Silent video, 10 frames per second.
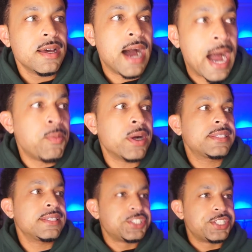I wanted
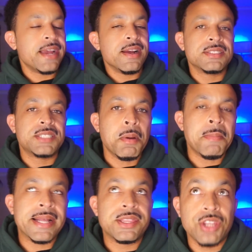to share some of
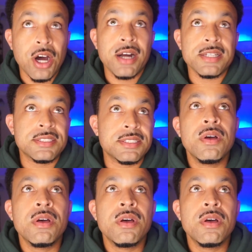my thoughts.